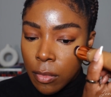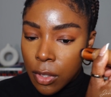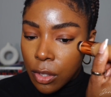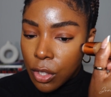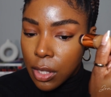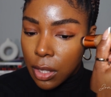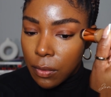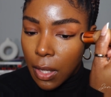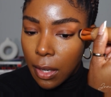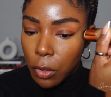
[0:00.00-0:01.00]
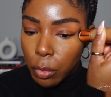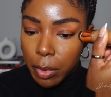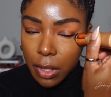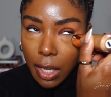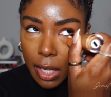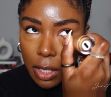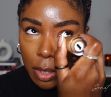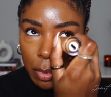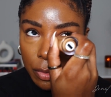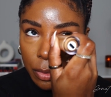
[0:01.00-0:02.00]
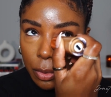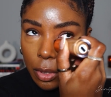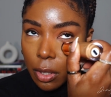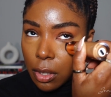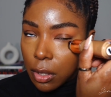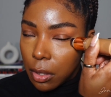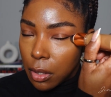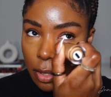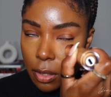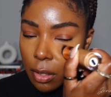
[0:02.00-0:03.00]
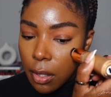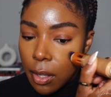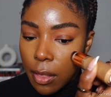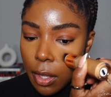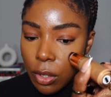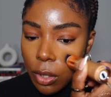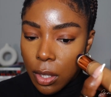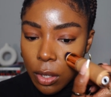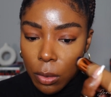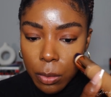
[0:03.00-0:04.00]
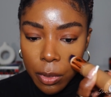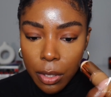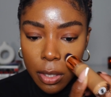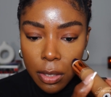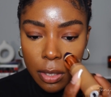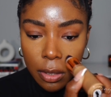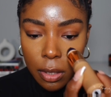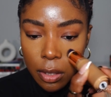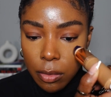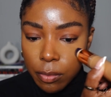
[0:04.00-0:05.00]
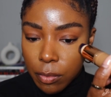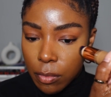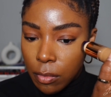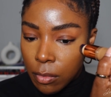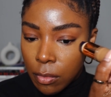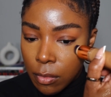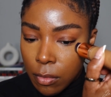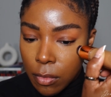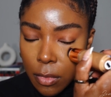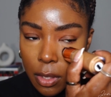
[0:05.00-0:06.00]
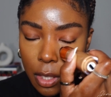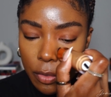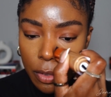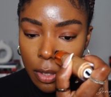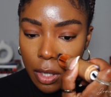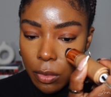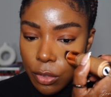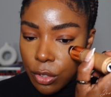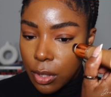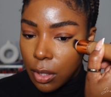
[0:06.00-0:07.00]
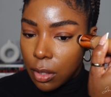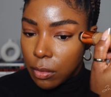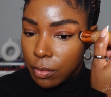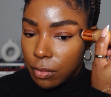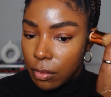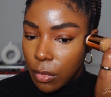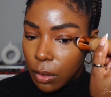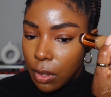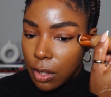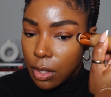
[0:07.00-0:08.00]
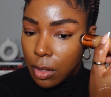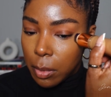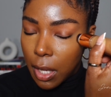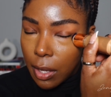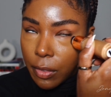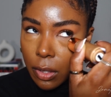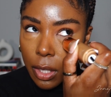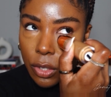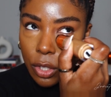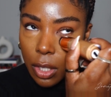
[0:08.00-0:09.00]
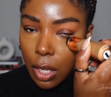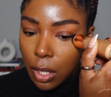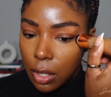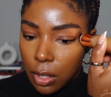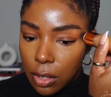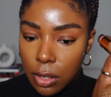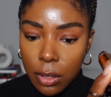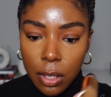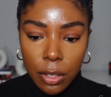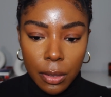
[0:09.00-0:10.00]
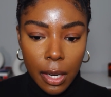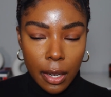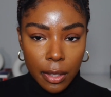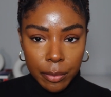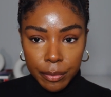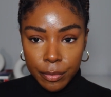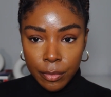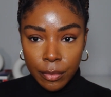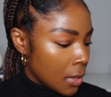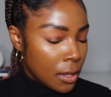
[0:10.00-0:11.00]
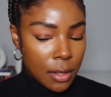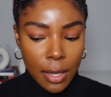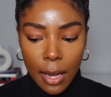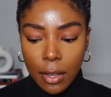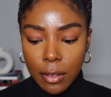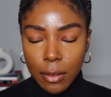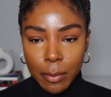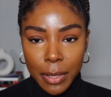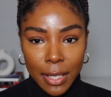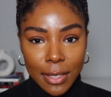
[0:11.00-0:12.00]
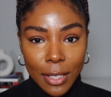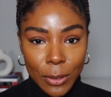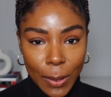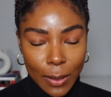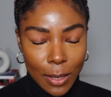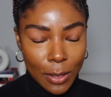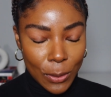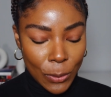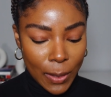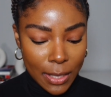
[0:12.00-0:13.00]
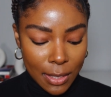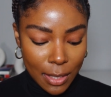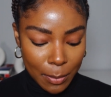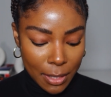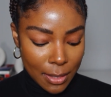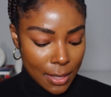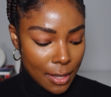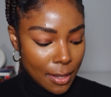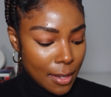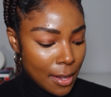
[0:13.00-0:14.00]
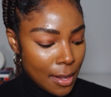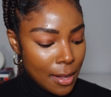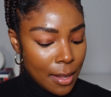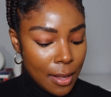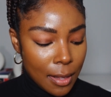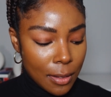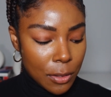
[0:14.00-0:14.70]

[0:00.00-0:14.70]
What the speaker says: Just leave that open like I did before, and then you can go over your concealer to give you the coverage you need. No need to apply foundation and concealer under eye. Now, because I know I look a little crazy, I'm going to take a little